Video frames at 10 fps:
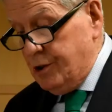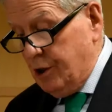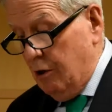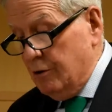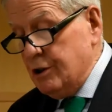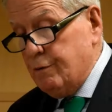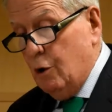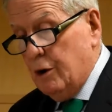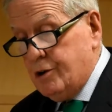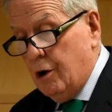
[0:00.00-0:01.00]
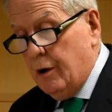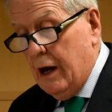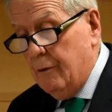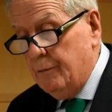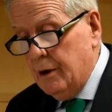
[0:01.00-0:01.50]
Discourages voter
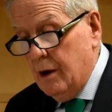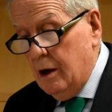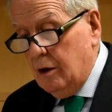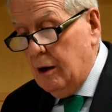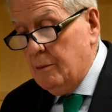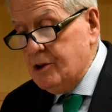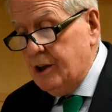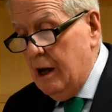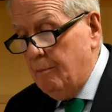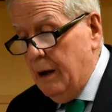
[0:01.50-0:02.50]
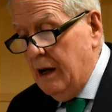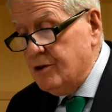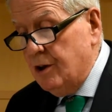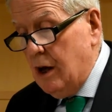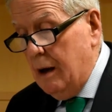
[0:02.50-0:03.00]
turnout, limits
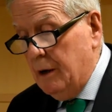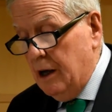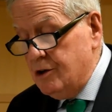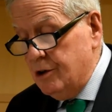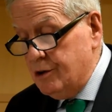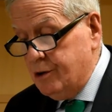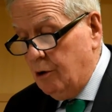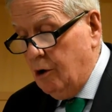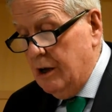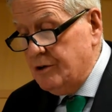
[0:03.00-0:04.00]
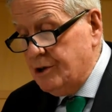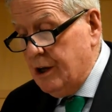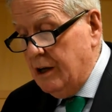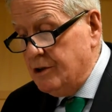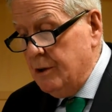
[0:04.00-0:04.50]
campaigns and nominations to large
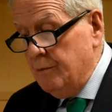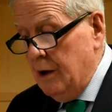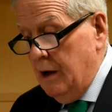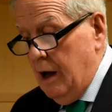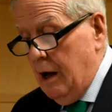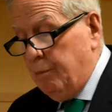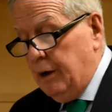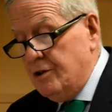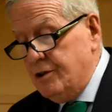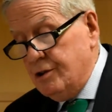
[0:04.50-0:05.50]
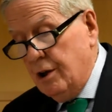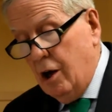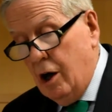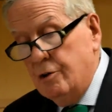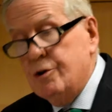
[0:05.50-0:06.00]
states, and places
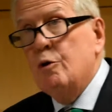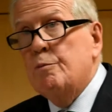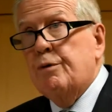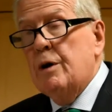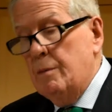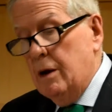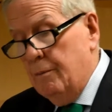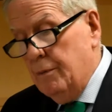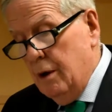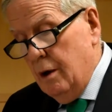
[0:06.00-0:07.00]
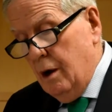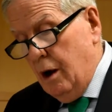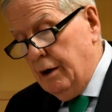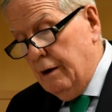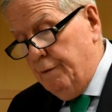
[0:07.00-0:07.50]
an undue premium
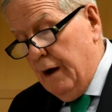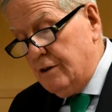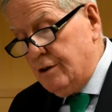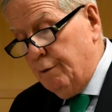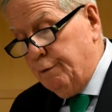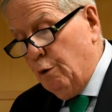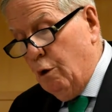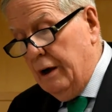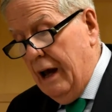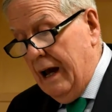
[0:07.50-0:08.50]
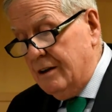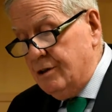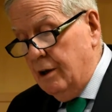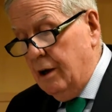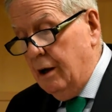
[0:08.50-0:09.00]
on the effects of fraud,
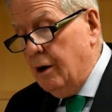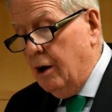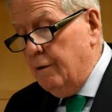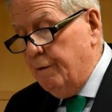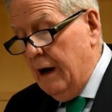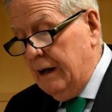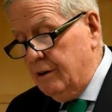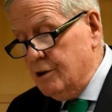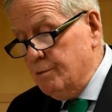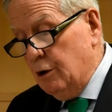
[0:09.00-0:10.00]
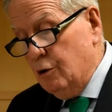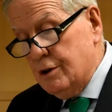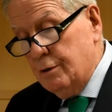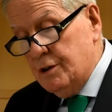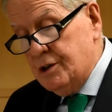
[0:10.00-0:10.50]
accident, and other factors
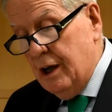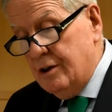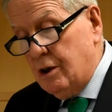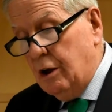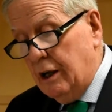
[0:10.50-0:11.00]
because of a state's